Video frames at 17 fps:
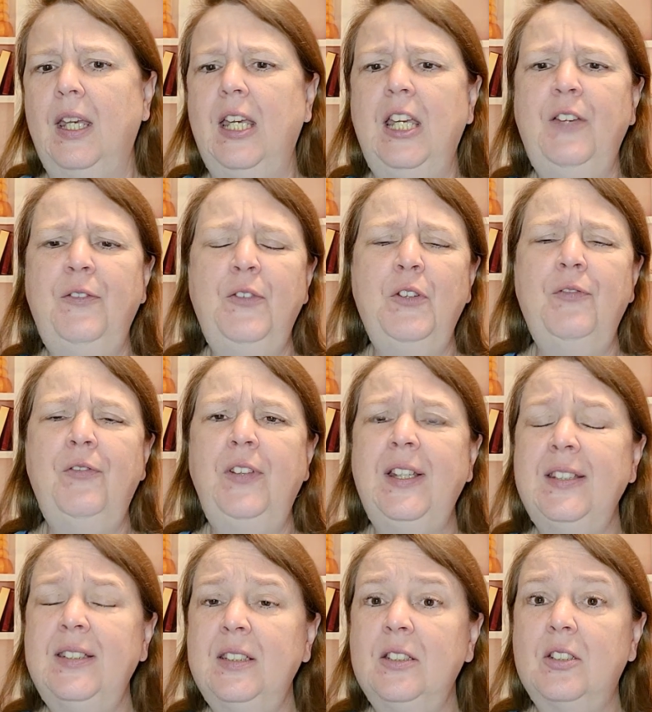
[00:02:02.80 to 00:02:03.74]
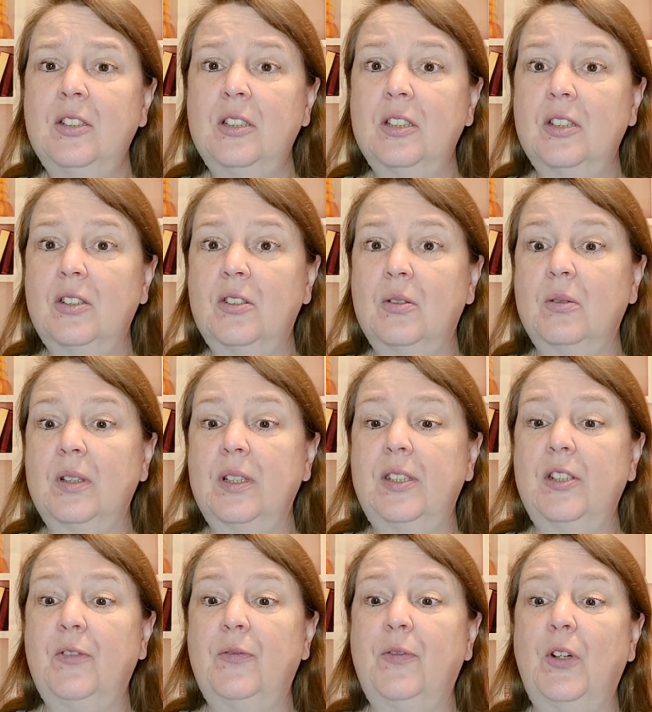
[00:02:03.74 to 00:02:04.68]
If you've listened to the story
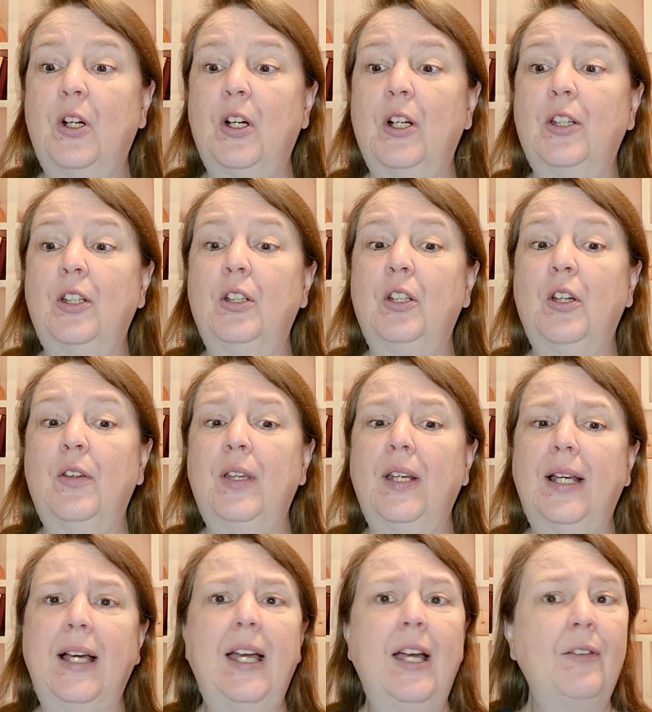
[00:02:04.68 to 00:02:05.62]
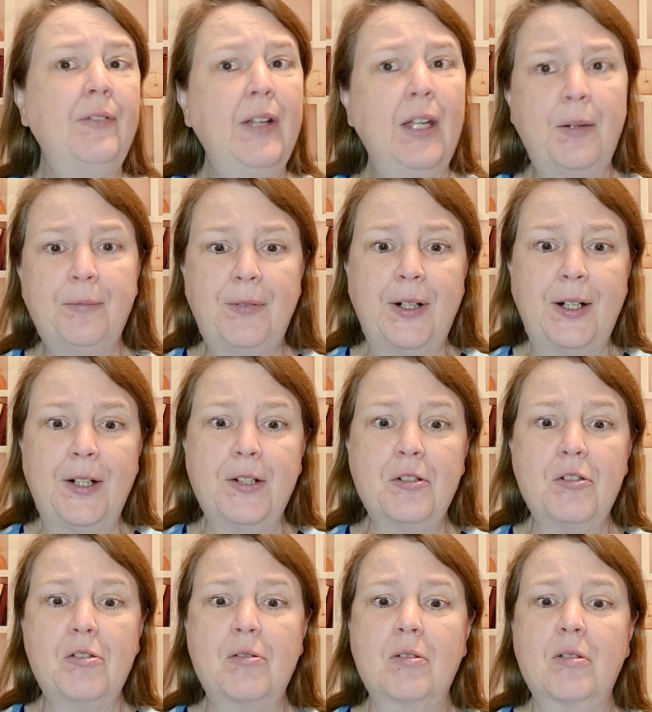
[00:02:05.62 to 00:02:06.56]
so far, you know that I have
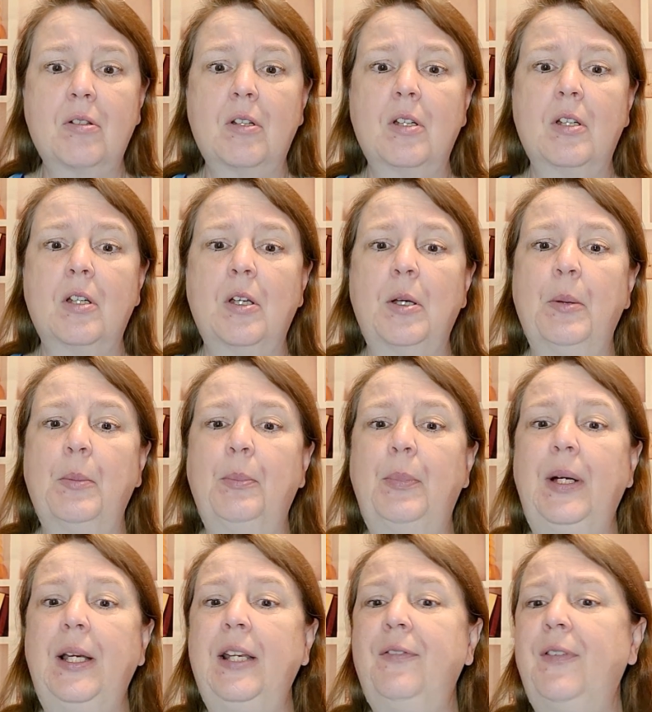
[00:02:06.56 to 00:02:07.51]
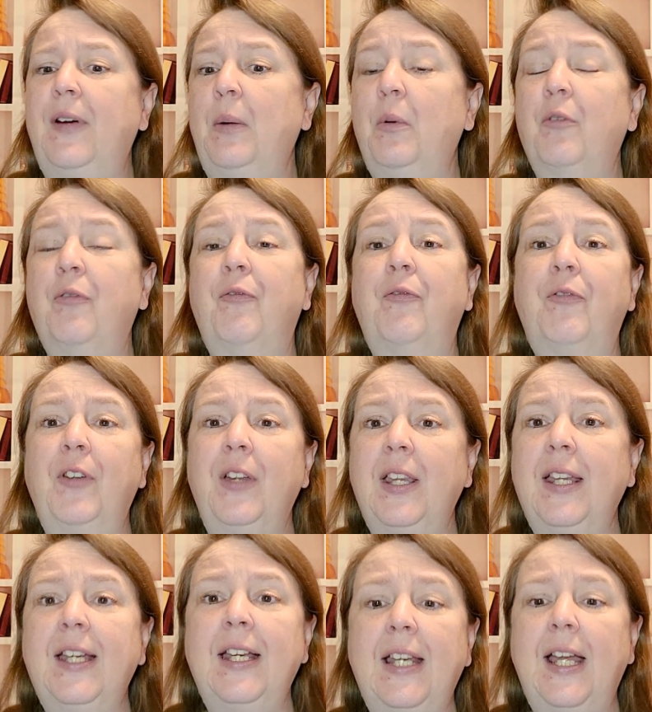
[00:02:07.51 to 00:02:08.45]
campfires. But if I were
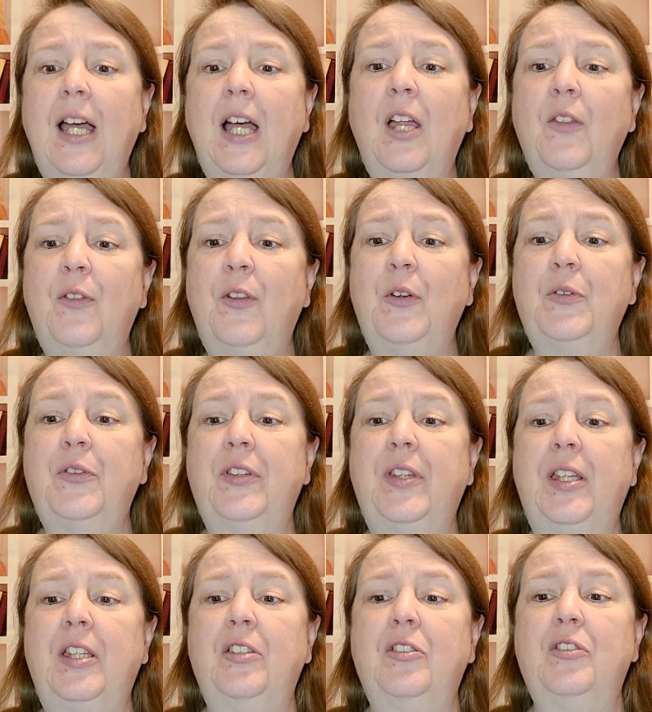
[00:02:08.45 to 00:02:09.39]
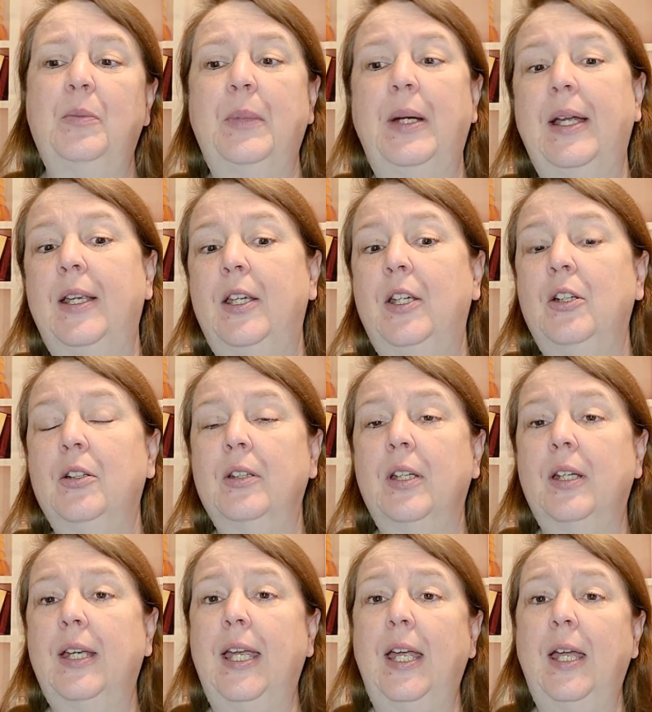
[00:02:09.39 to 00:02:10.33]
filling out those scenes, you might hear
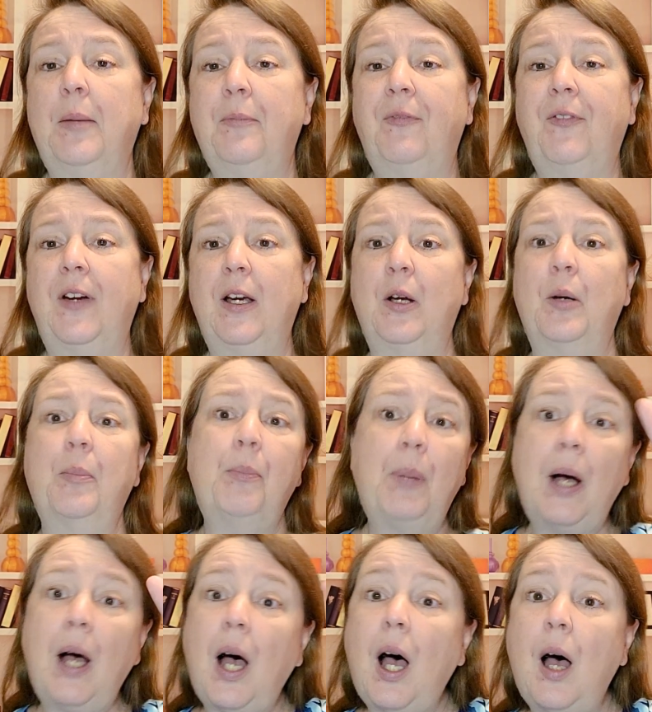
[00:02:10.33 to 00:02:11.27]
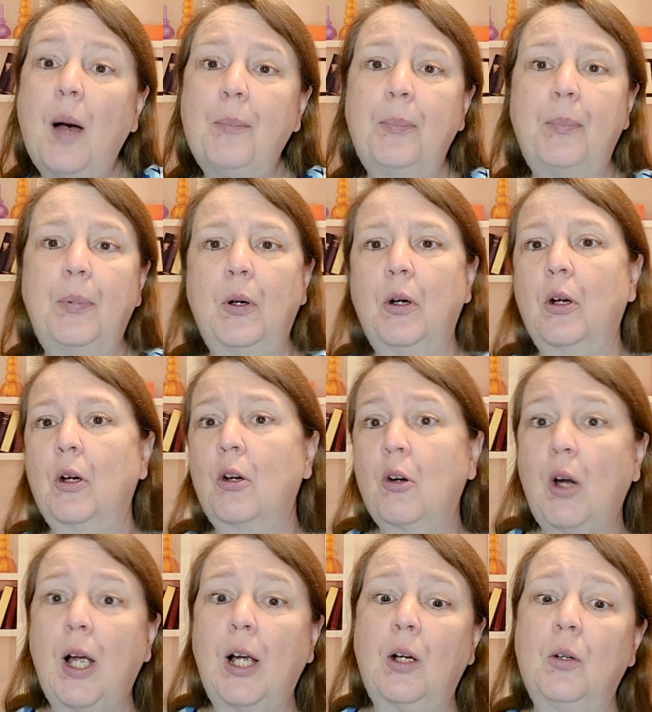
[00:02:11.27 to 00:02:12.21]
the campfire pop or
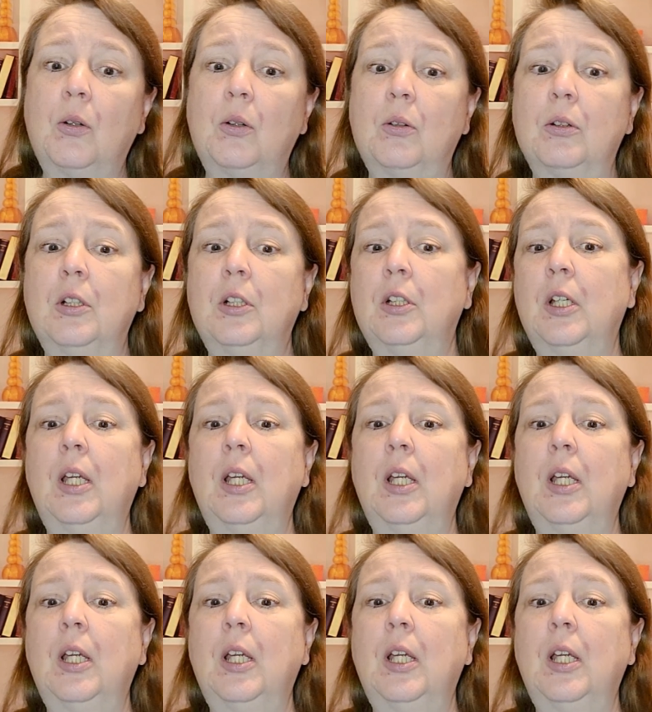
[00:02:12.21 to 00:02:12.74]
crackle.